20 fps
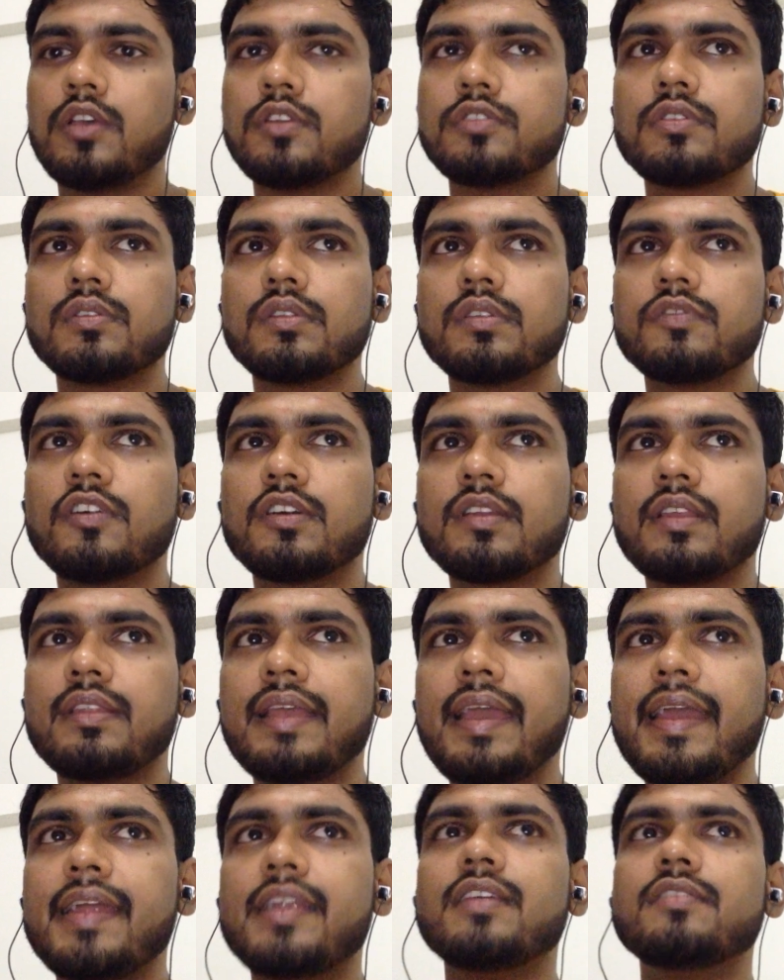So for the
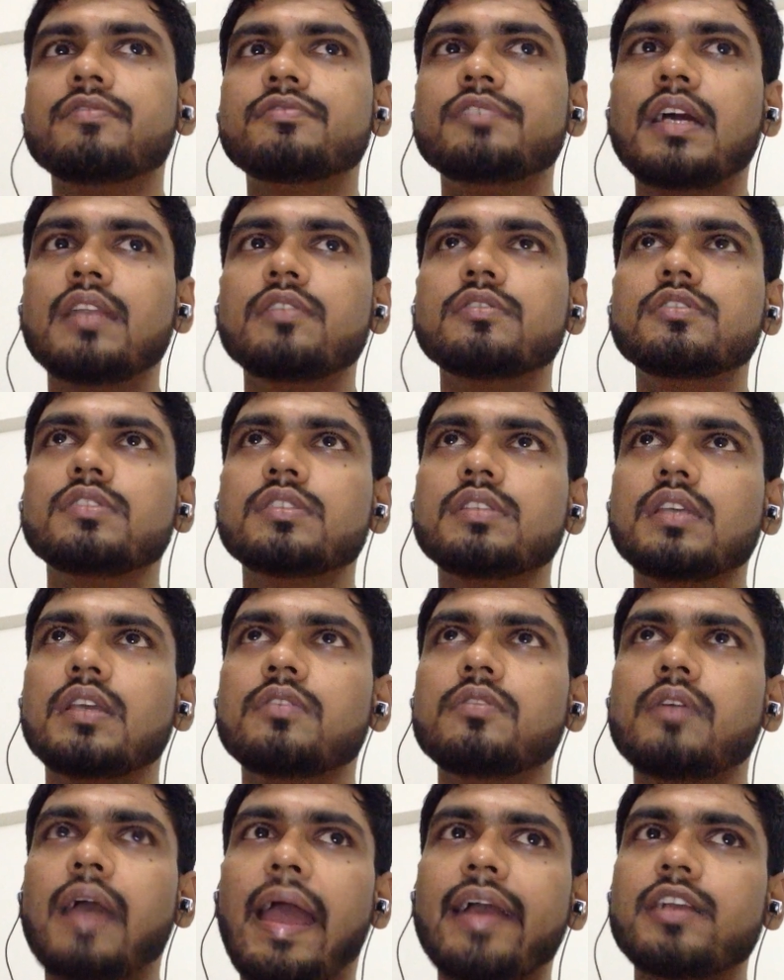negative values,
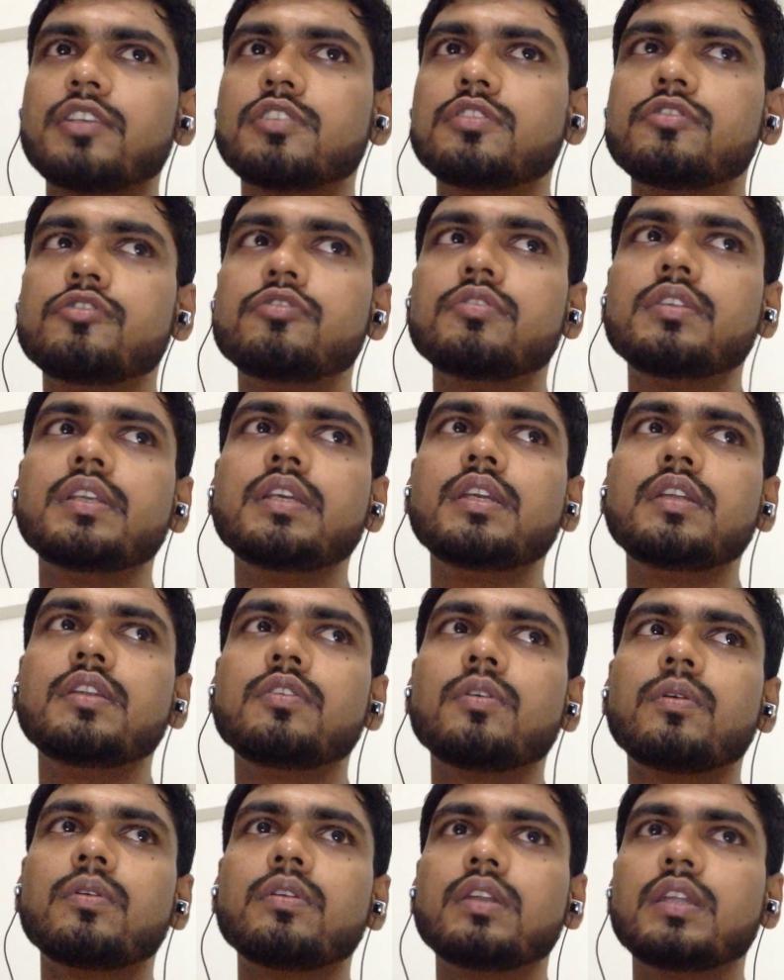you actually
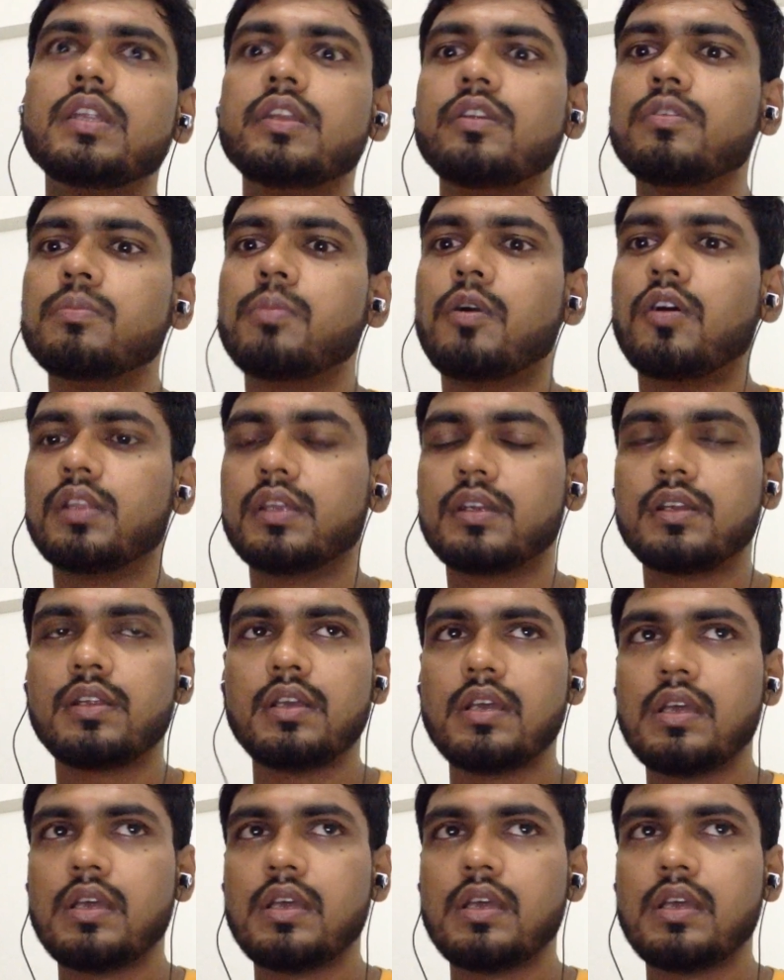don't need to bother,